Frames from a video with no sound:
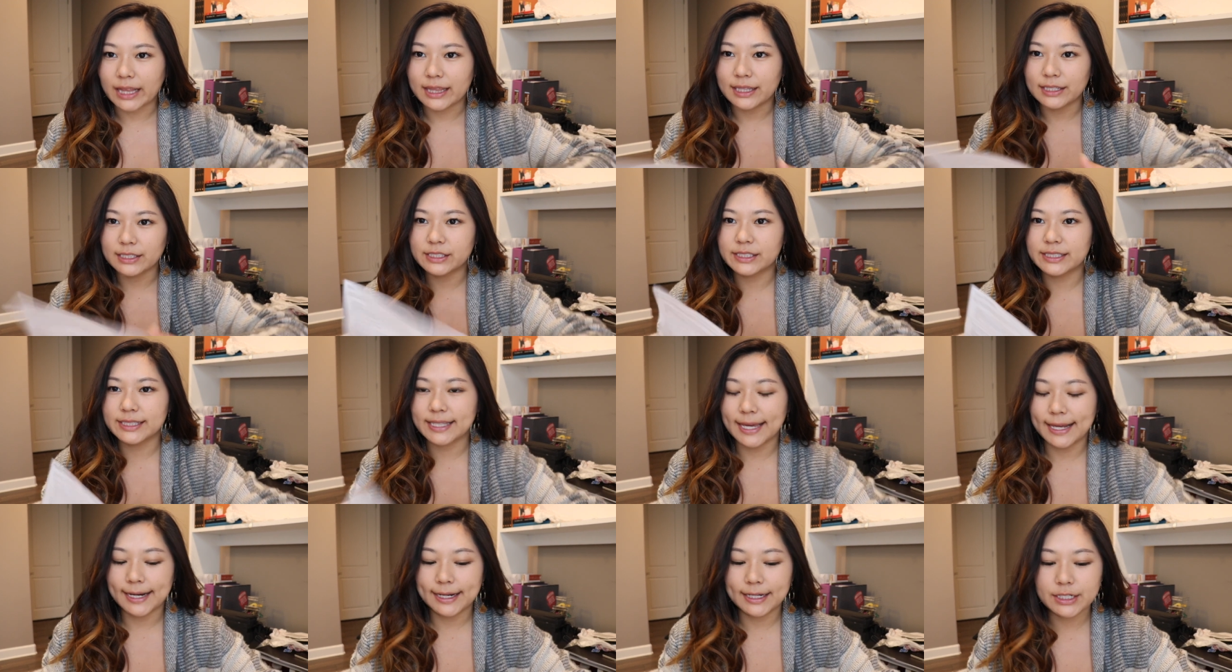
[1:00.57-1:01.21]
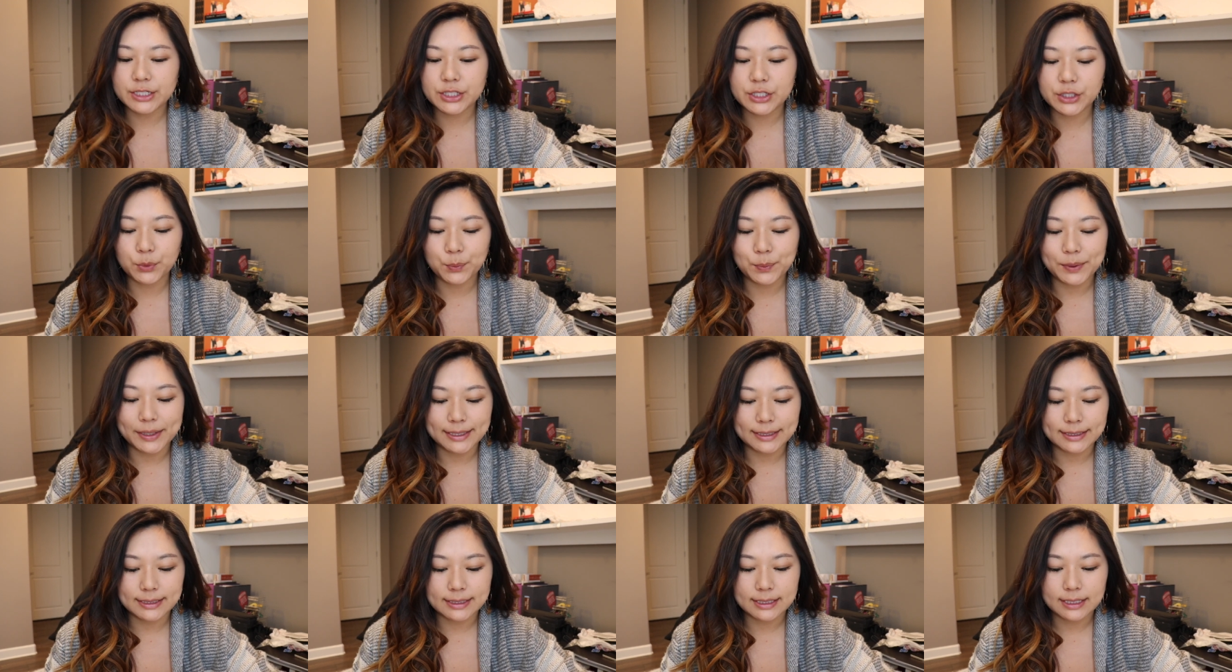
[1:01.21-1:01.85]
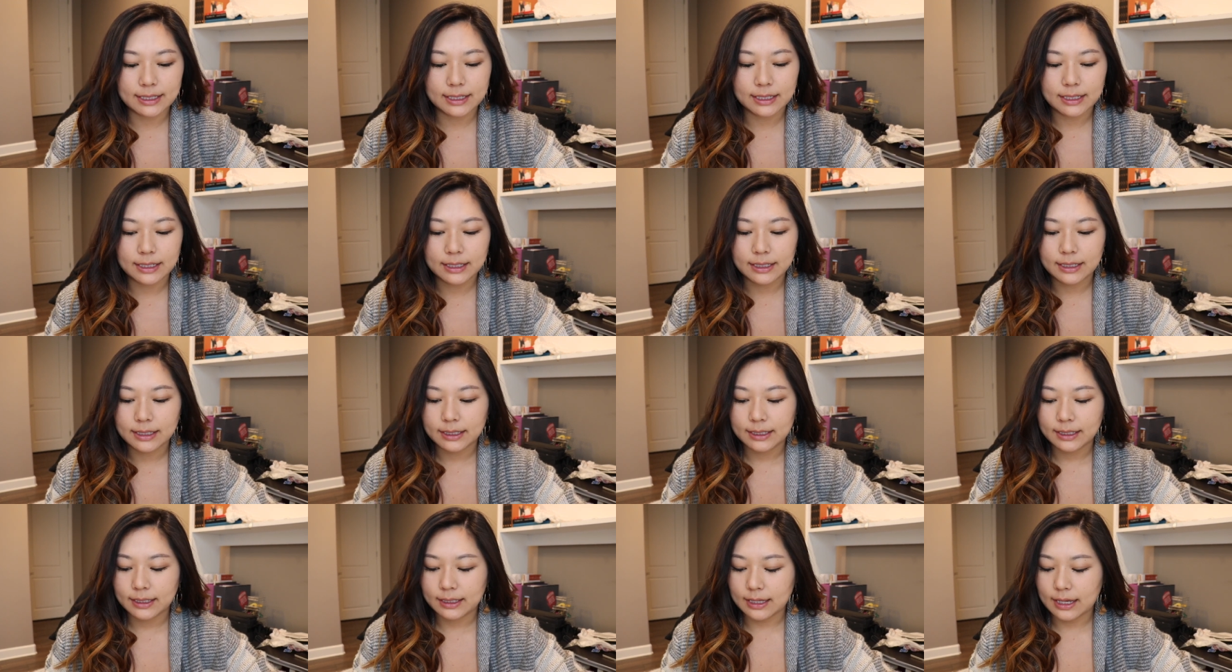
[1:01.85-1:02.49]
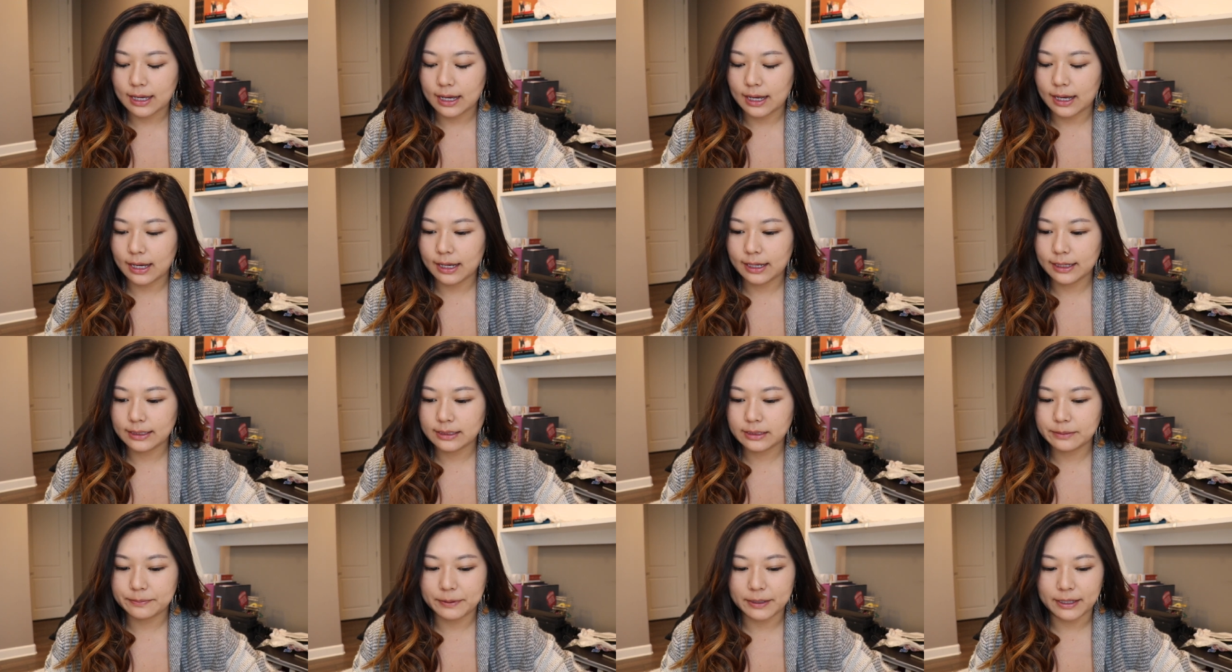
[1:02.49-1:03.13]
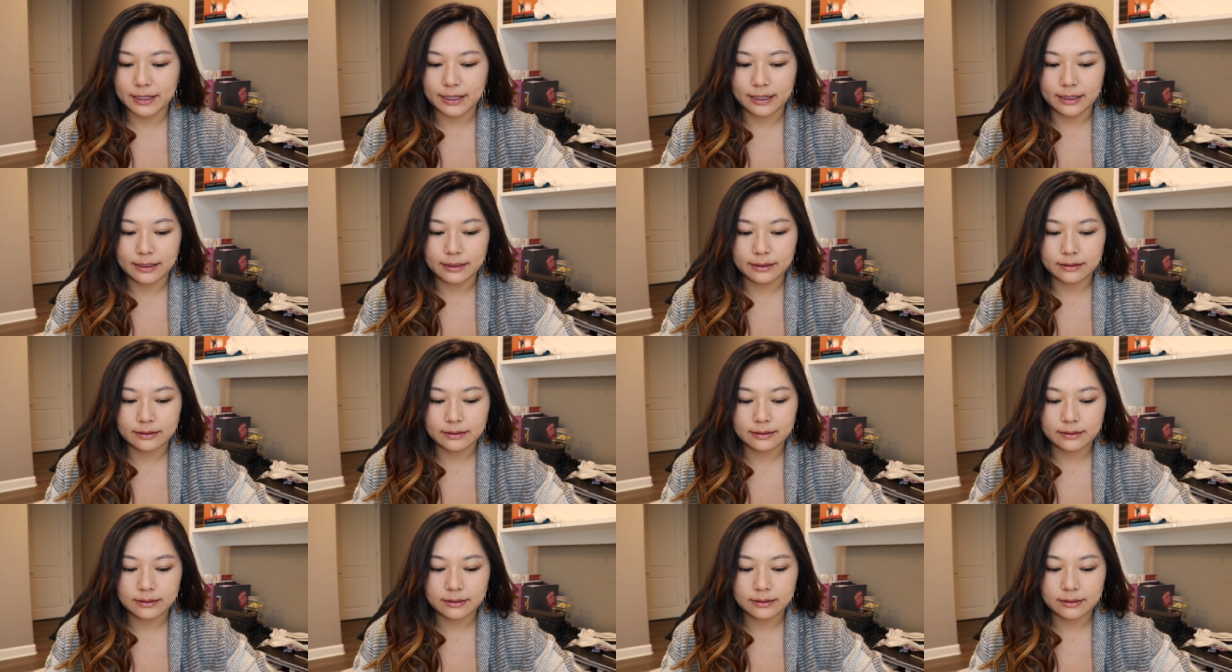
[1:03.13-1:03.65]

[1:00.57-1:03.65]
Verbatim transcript: let's get into it. I spent,